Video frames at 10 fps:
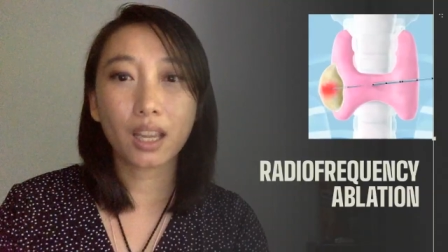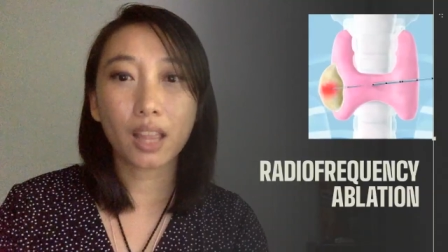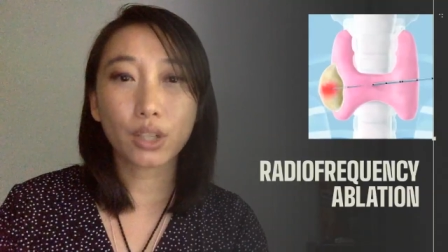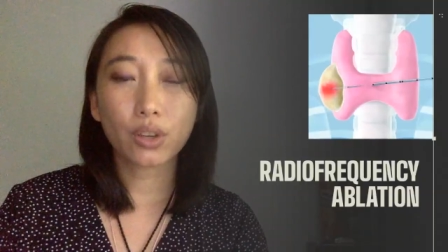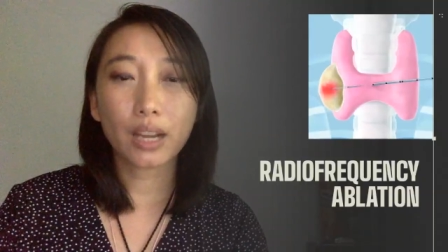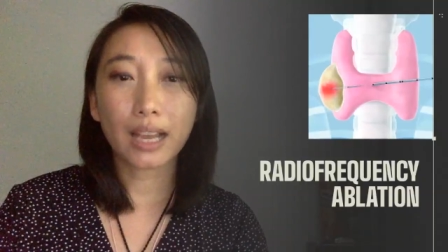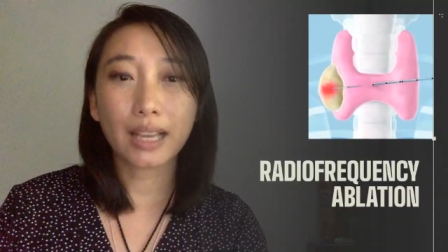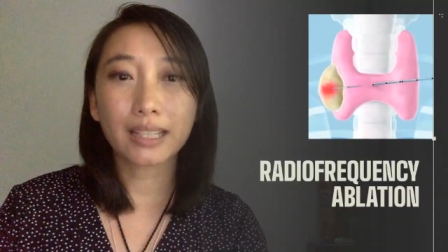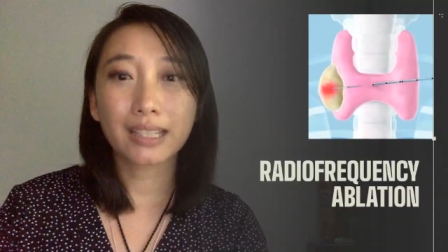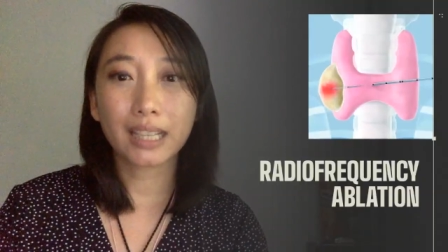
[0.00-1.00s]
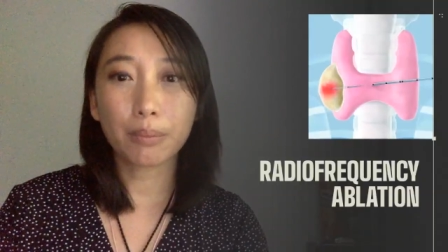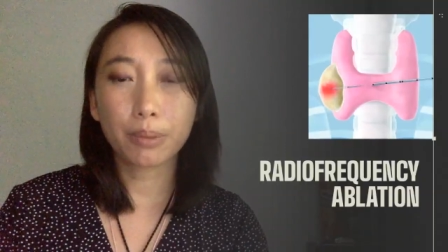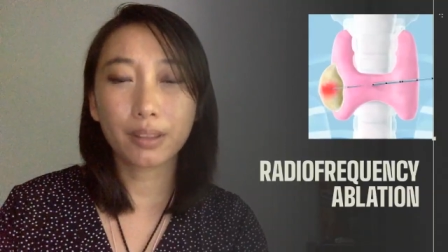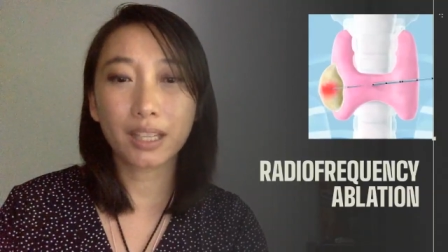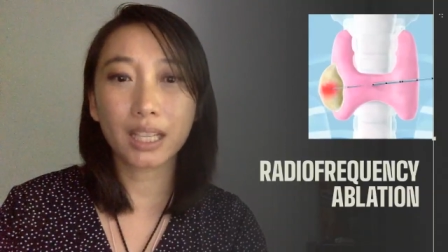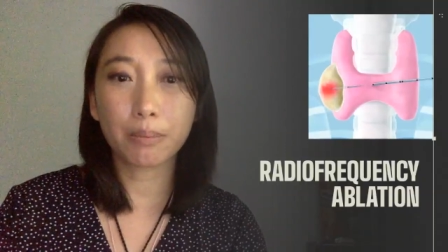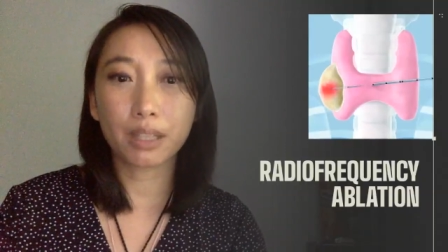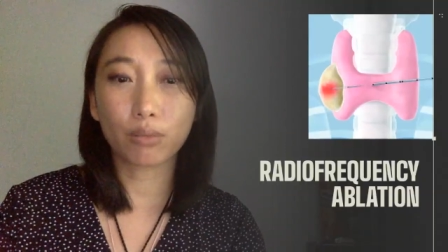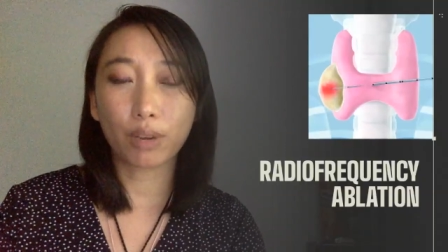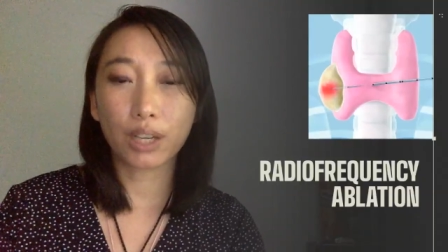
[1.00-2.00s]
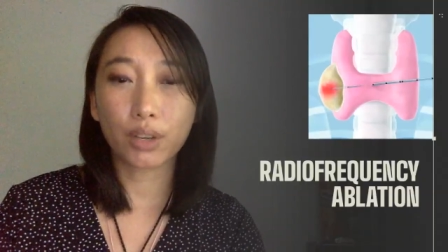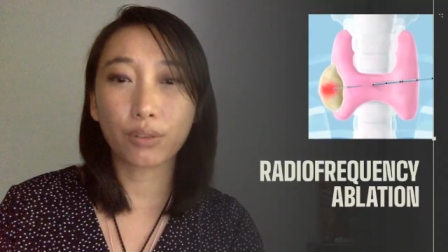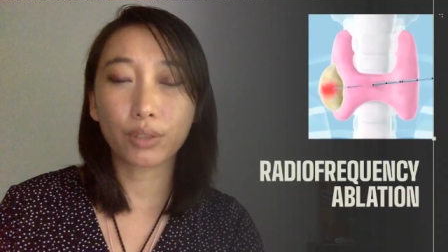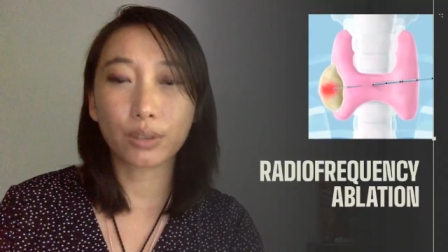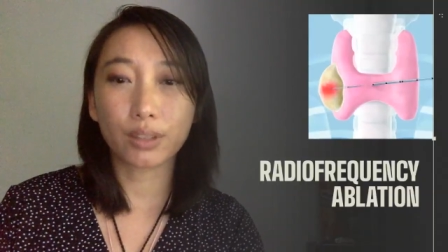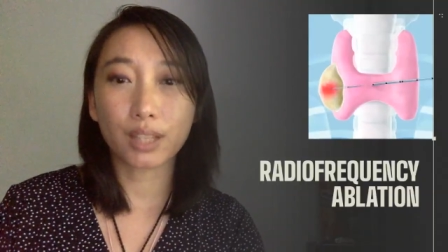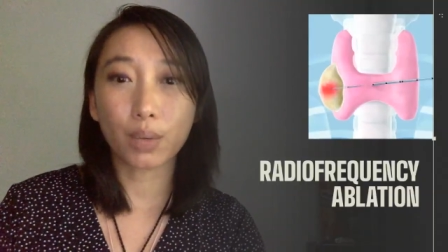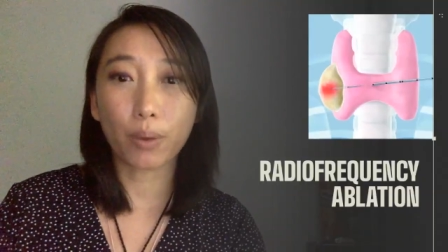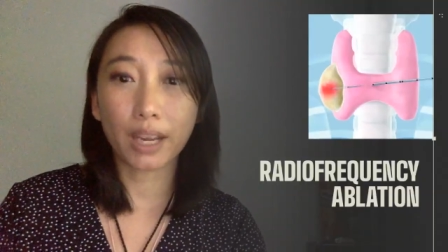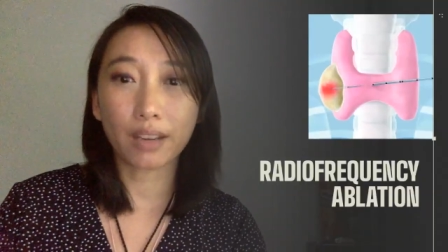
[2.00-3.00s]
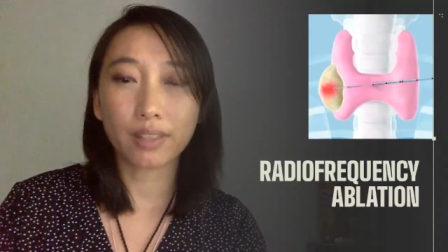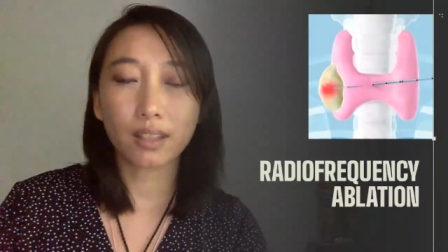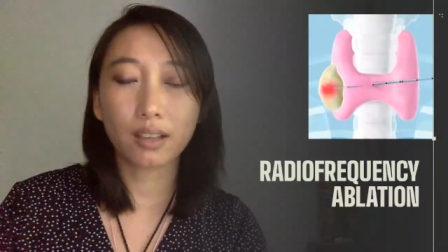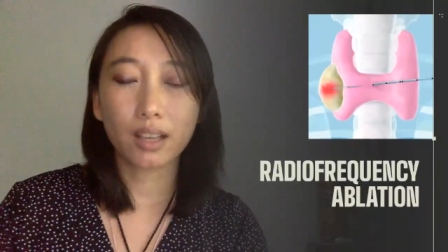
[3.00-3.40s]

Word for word: The electrode has a tip that emits radio frequency waves